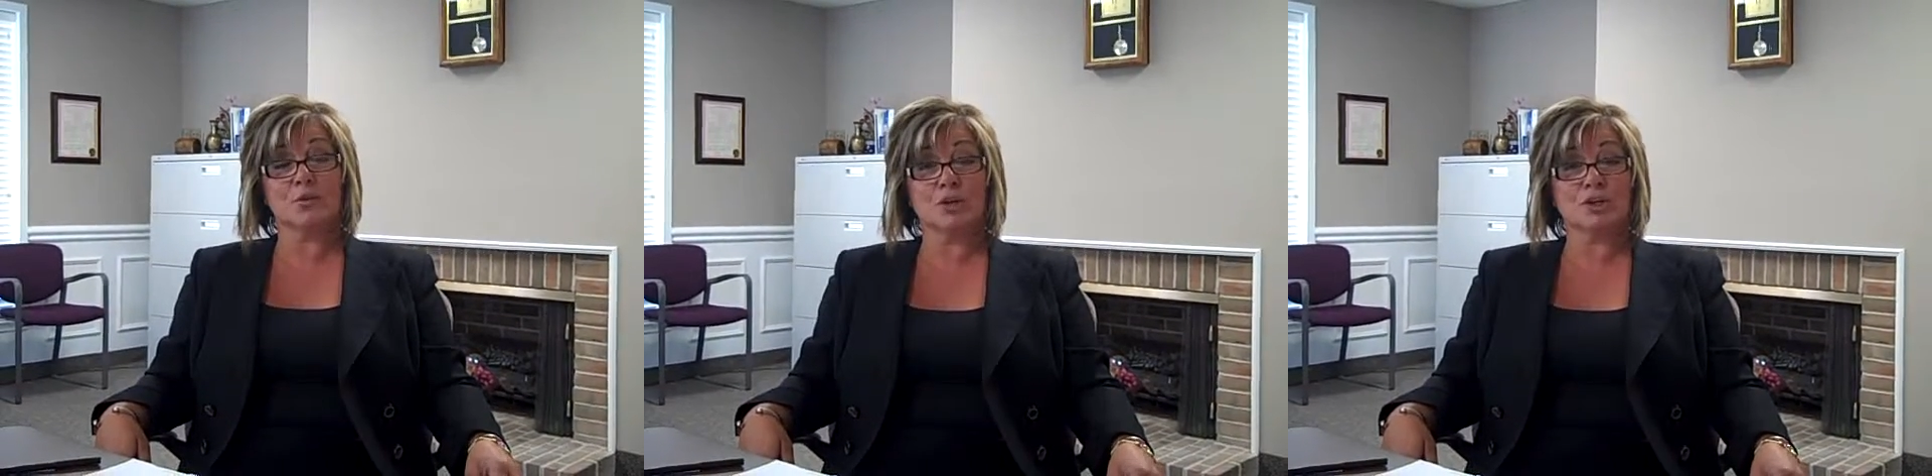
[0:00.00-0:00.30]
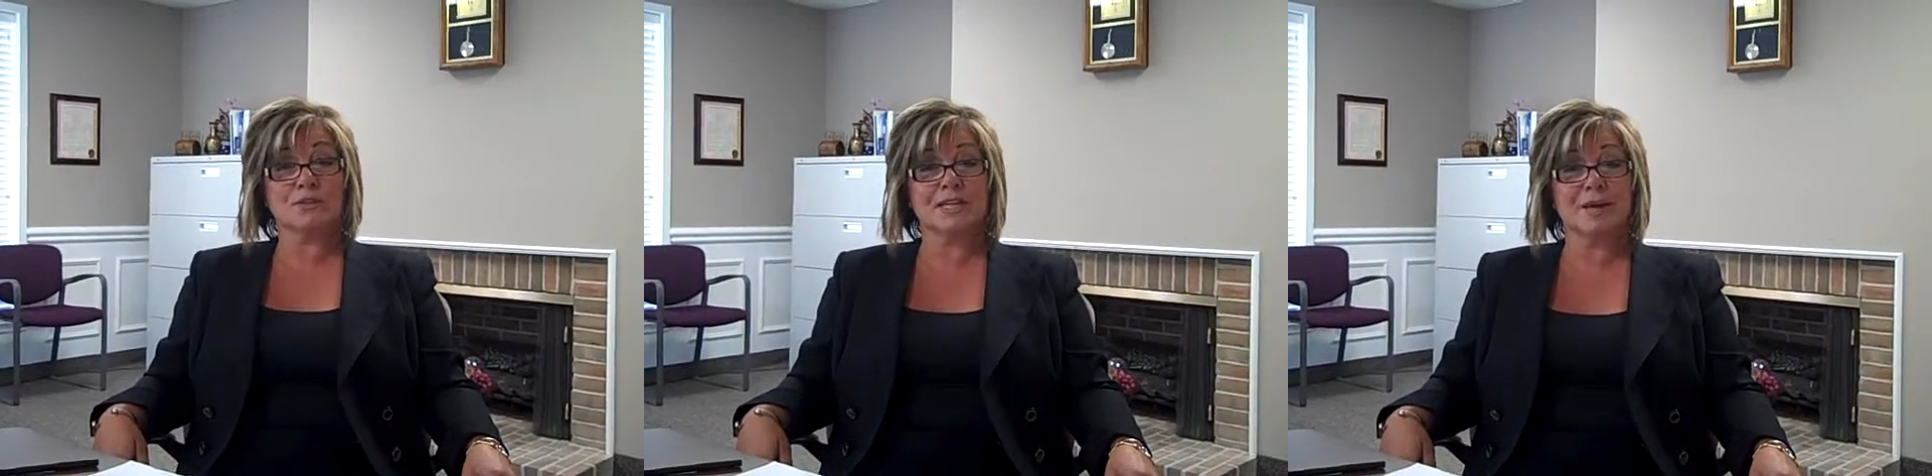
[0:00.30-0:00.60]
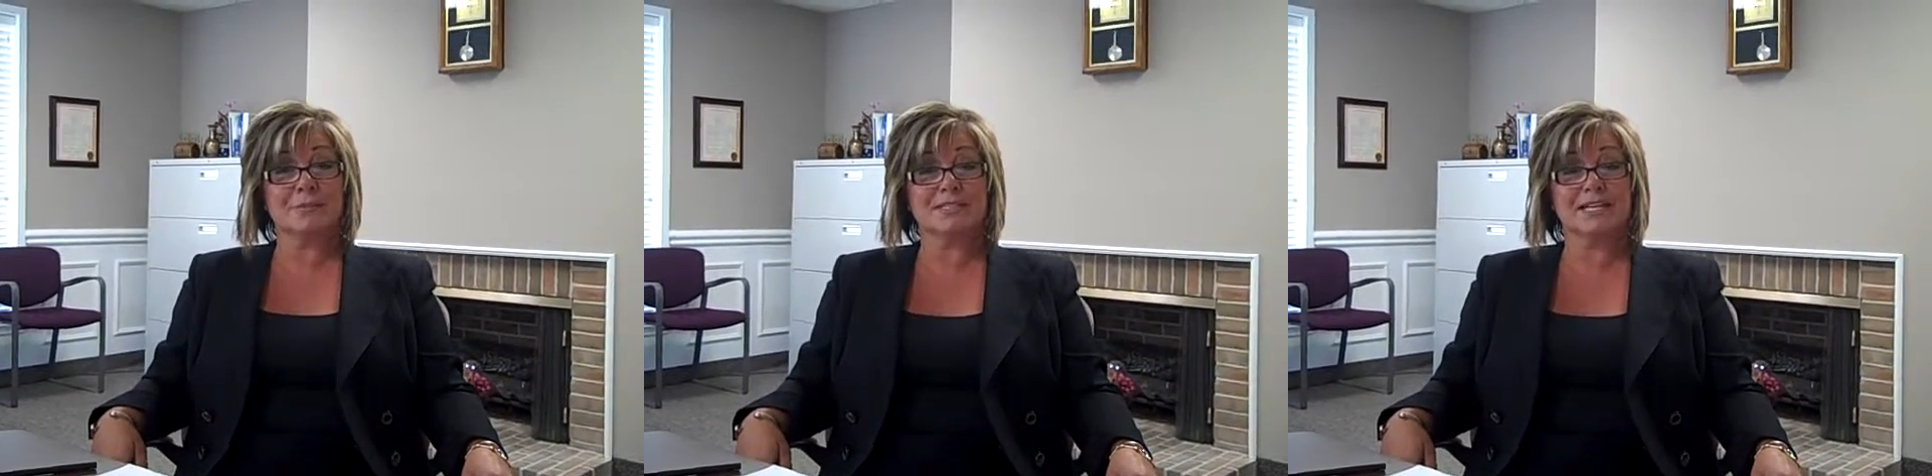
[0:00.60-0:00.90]
workers'
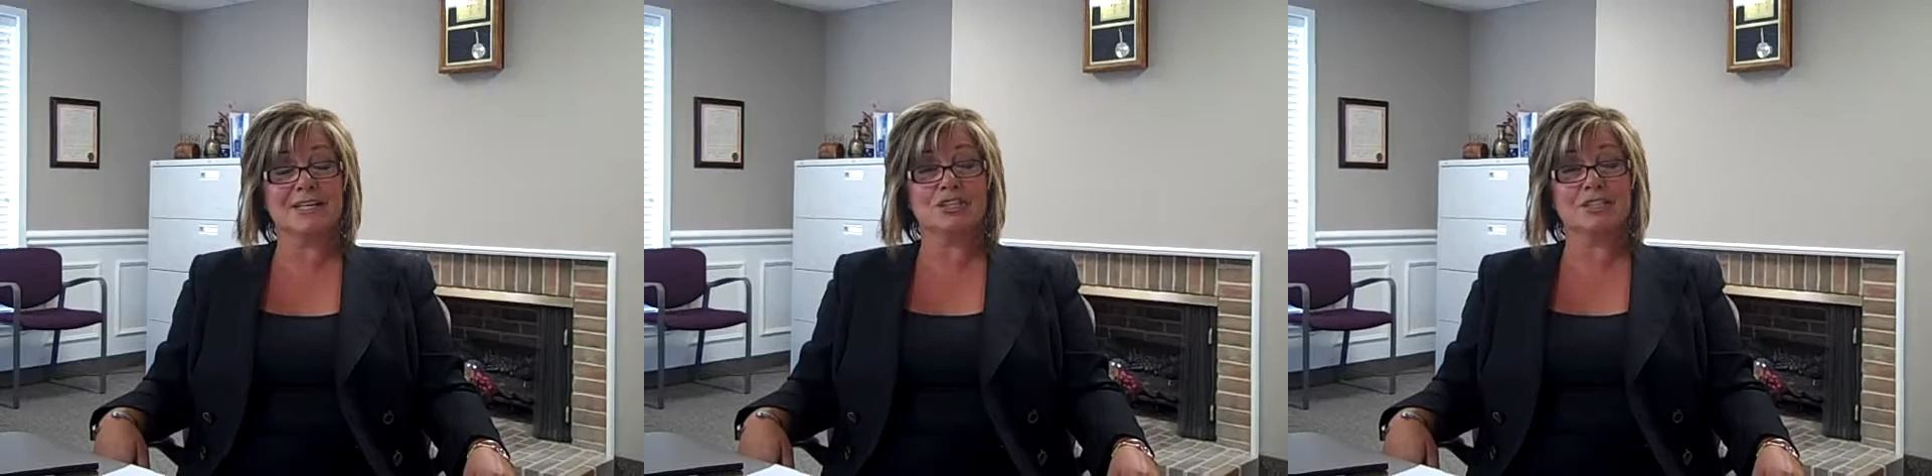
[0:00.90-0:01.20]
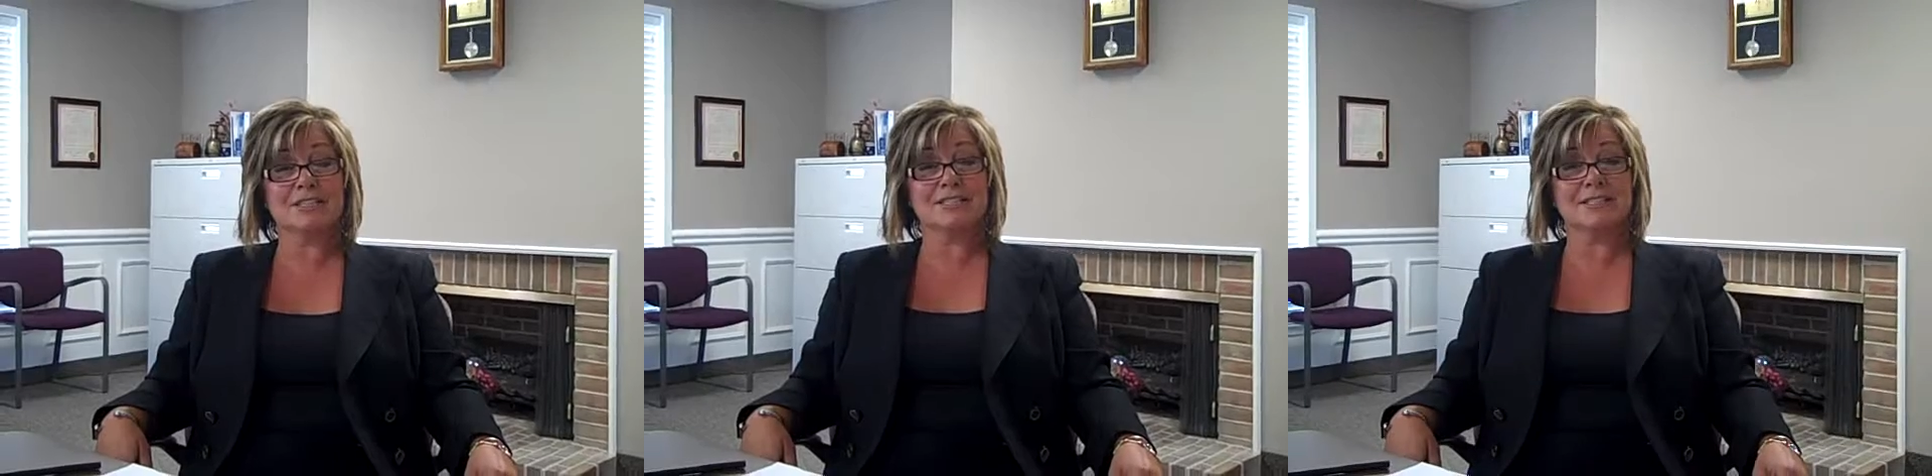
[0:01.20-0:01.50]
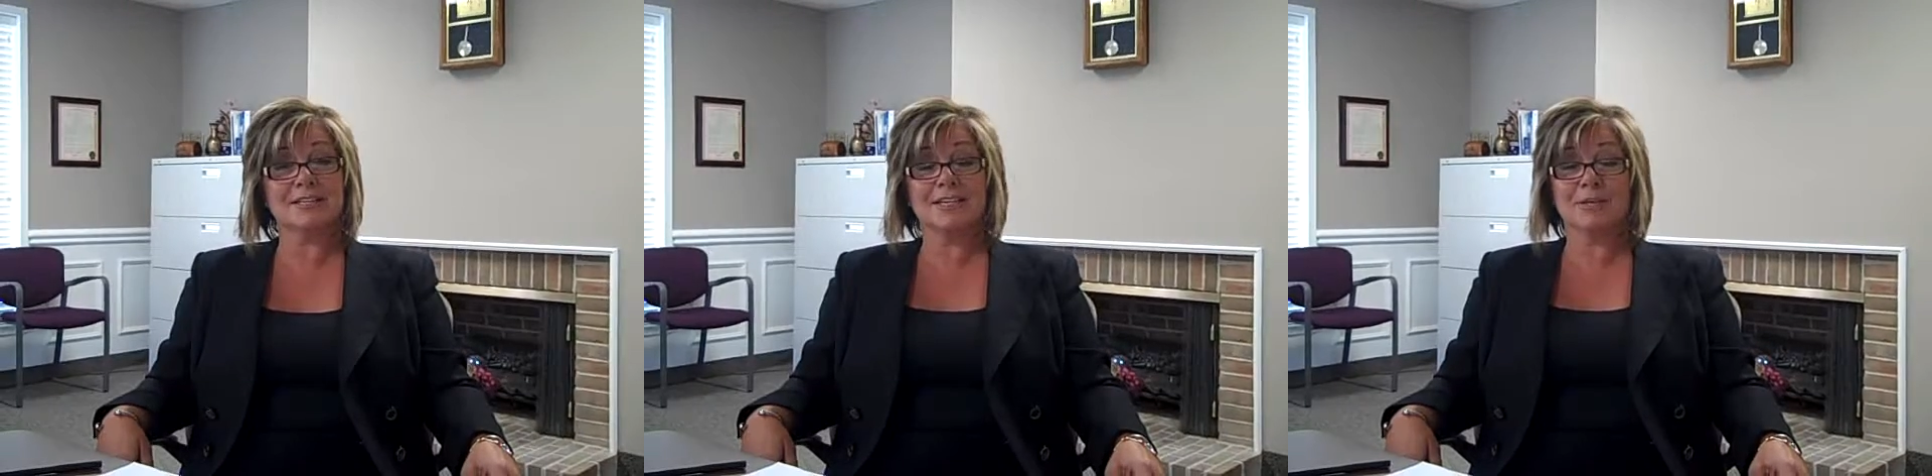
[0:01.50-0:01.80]
compensations,